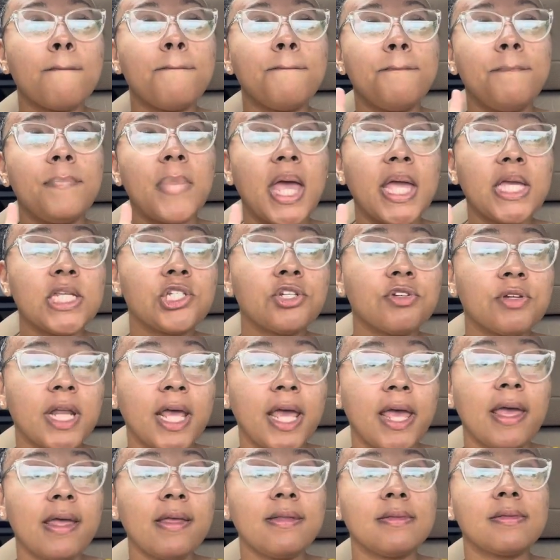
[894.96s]
major
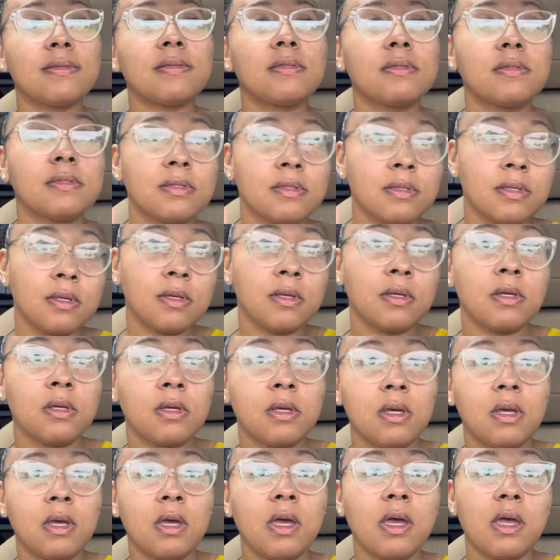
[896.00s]
debts,
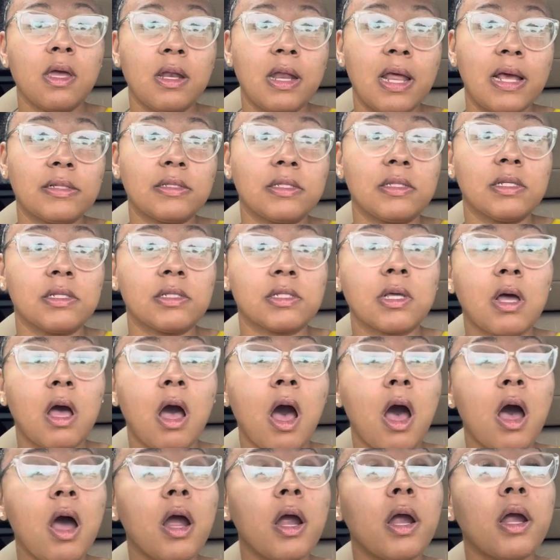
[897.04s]
and that's this
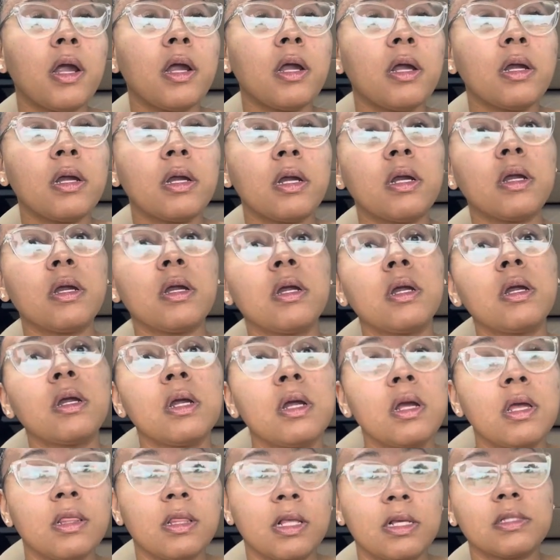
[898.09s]
car
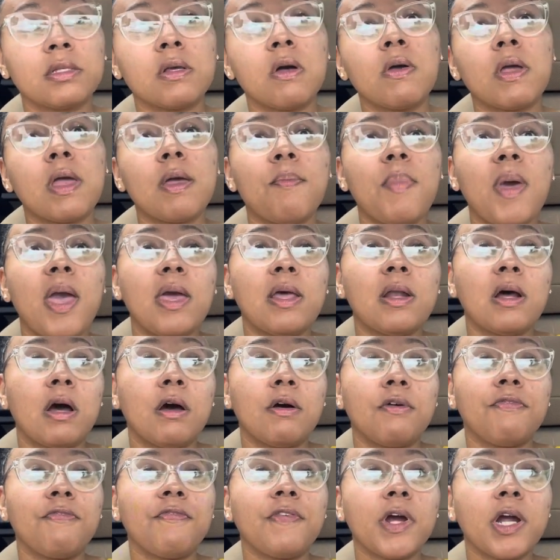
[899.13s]
that's gonna get paid
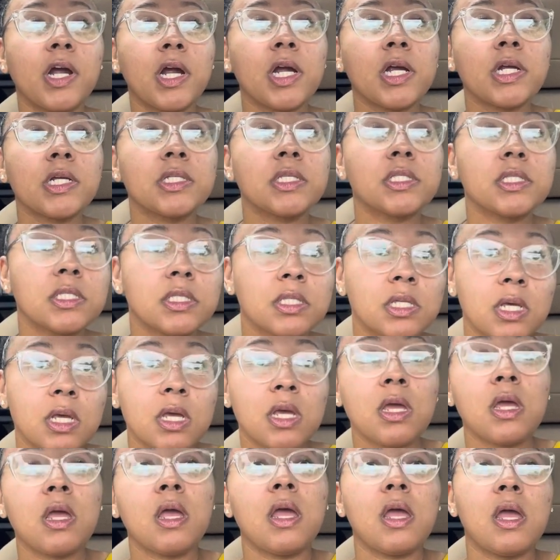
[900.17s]
off first,
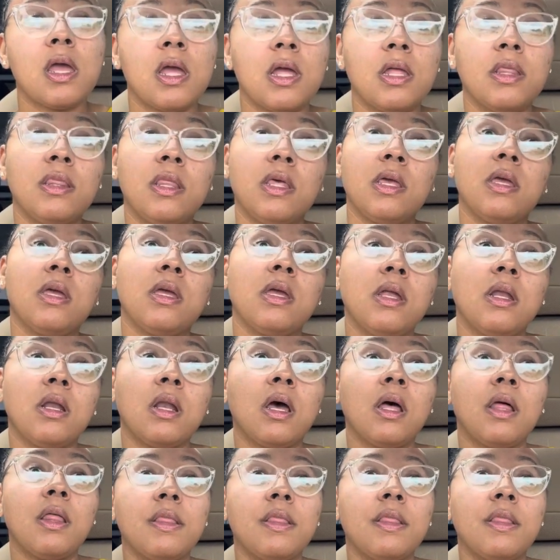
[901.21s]
and then